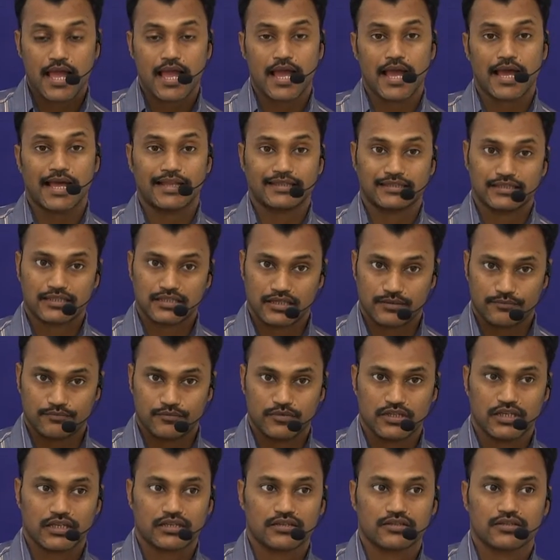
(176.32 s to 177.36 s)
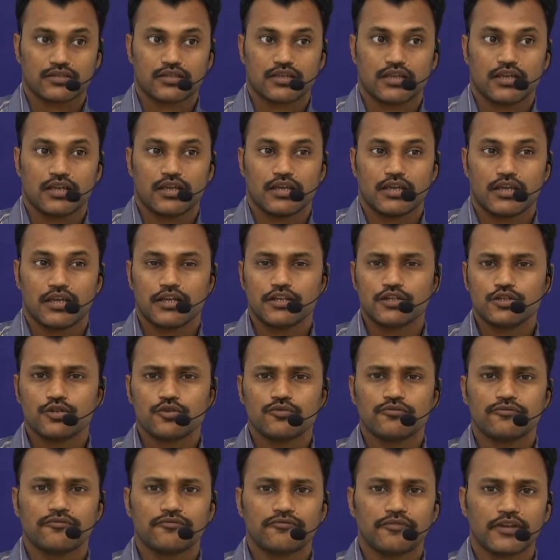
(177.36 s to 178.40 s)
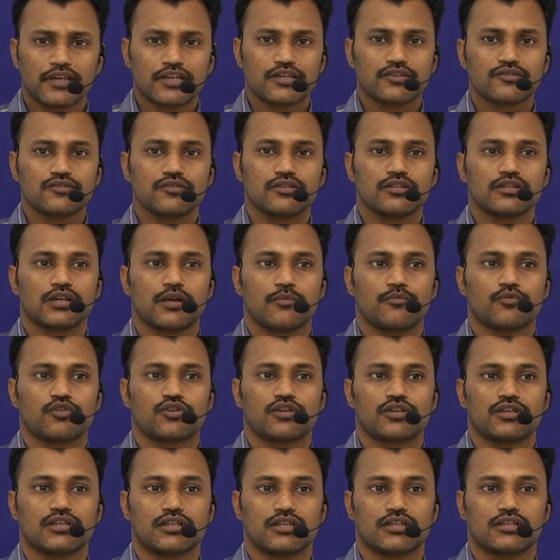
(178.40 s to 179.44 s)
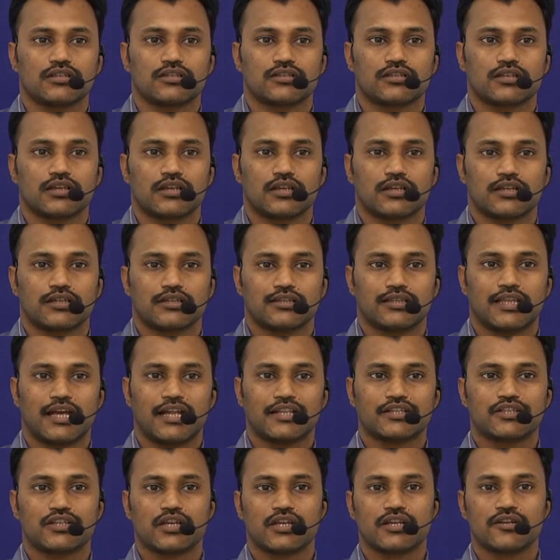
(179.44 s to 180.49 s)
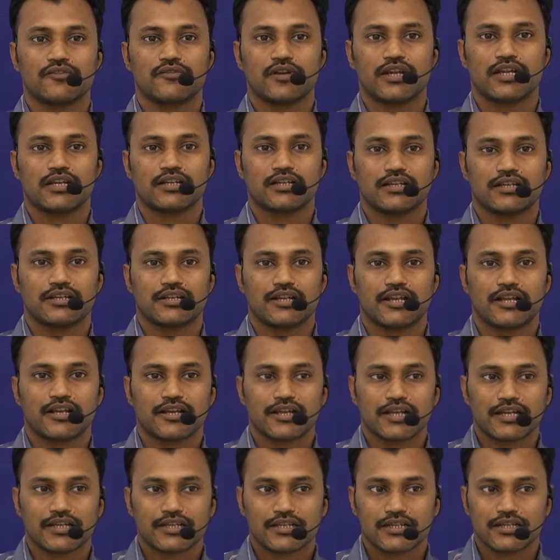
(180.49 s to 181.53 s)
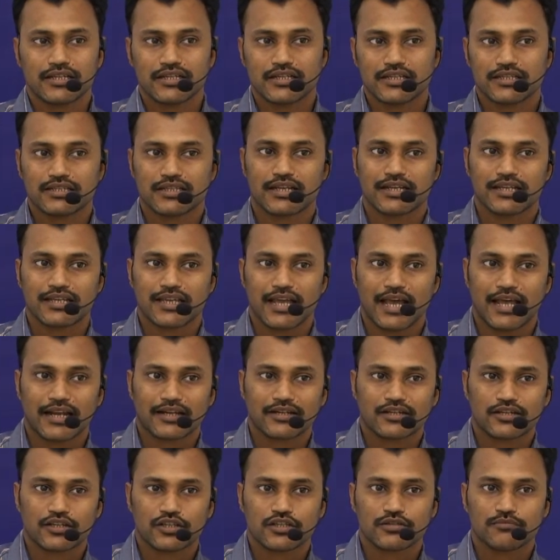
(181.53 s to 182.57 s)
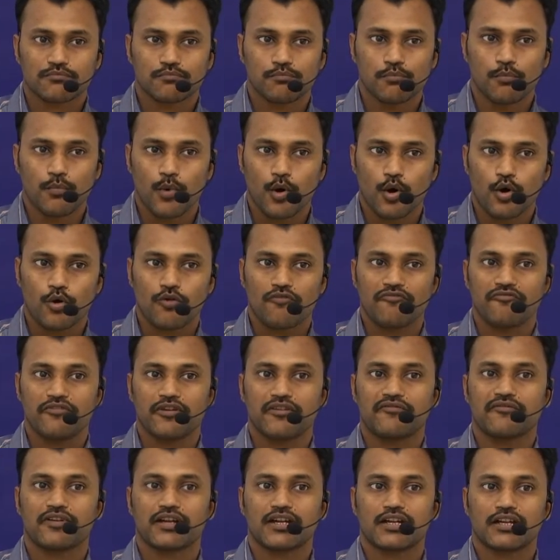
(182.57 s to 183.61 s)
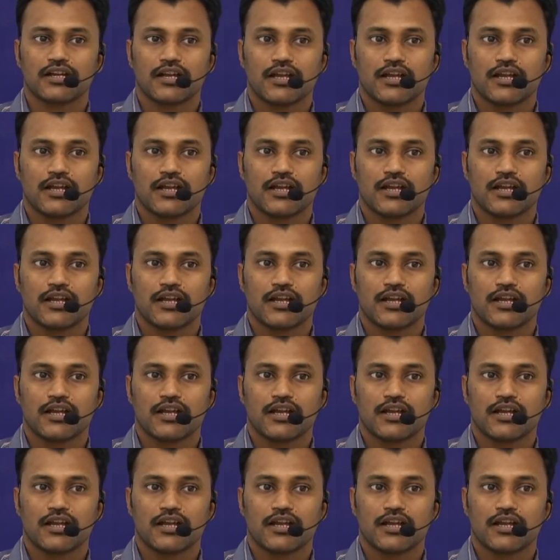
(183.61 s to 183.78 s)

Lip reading: and subjects, into fictional communities that generate narrators and characters more vivid